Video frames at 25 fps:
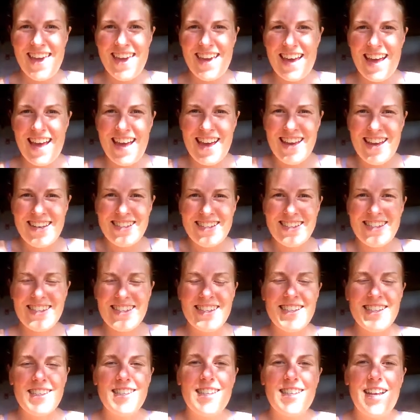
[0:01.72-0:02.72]
Hey
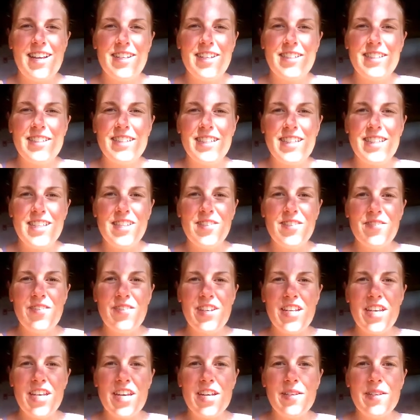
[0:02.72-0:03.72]
guys, so
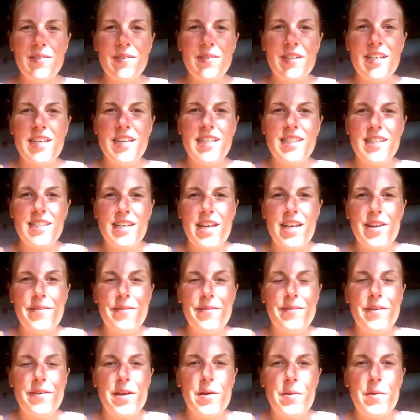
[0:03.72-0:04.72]
this video is
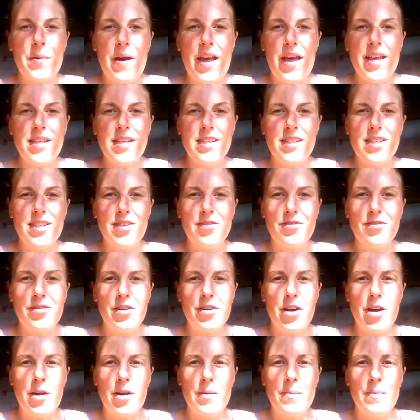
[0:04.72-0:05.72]
a request
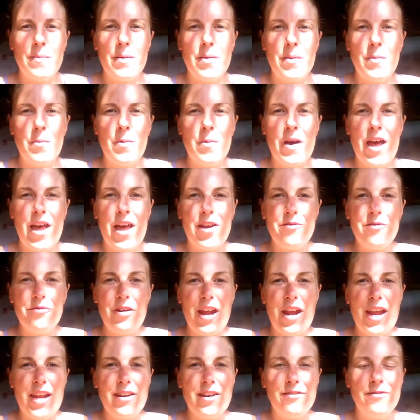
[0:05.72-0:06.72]
from Where
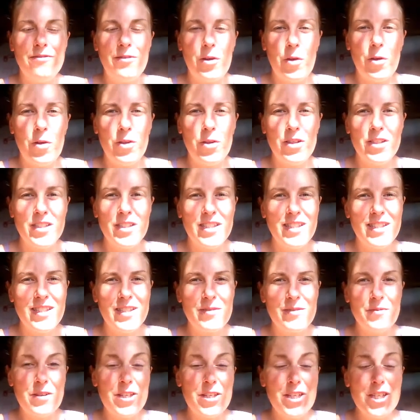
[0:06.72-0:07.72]
Rain
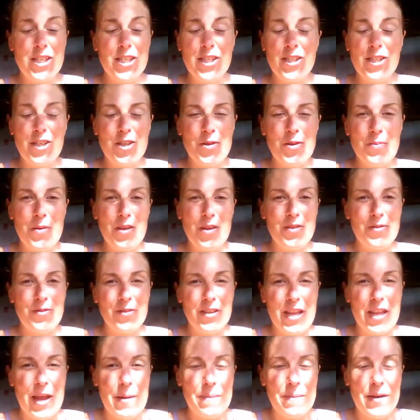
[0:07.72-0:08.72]
Falls, which is such a
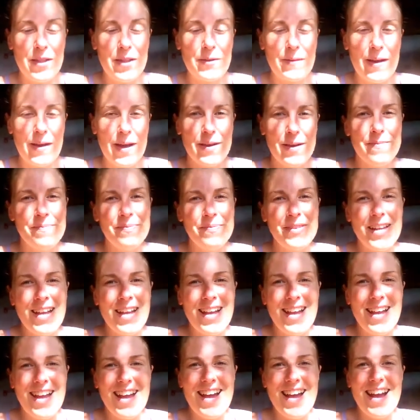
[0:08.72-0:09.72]
beautiful name by the
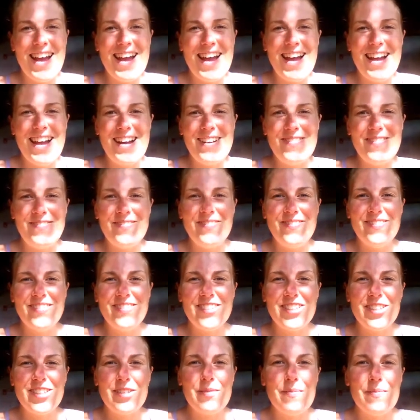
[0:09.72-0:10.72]
way.
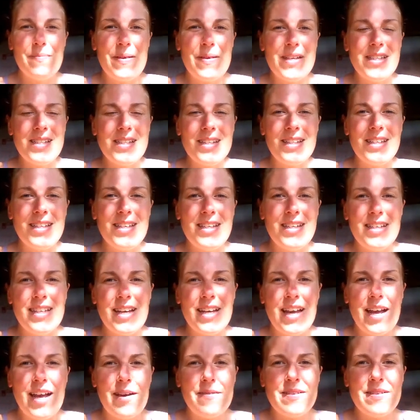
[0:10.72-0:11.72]

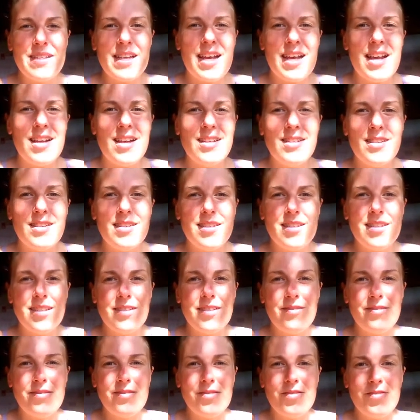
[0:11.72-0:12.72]
Basically I was asked
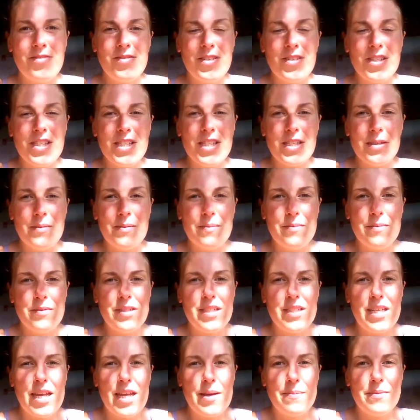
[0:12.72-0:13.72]
for some
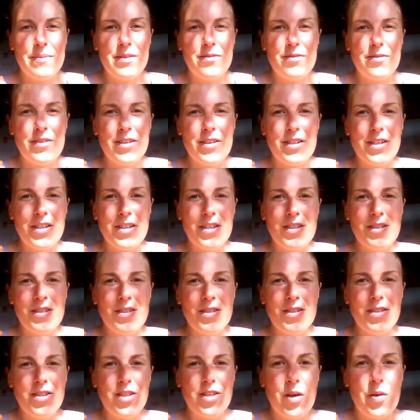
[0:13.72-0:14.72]
tips for
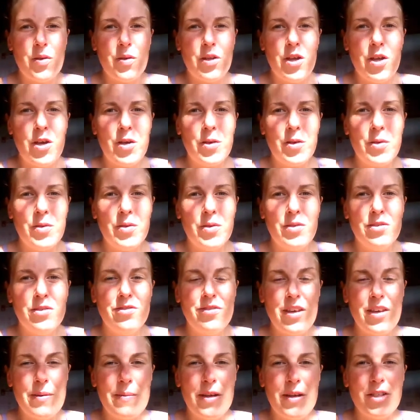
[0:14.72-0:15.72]
solo
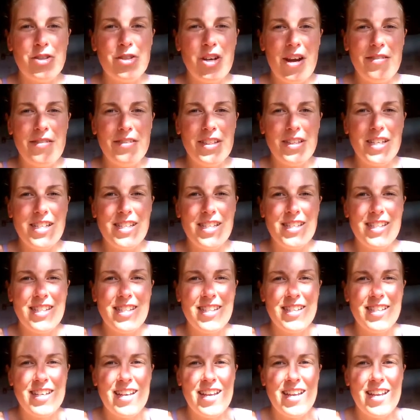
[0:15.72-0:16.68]
female travellers,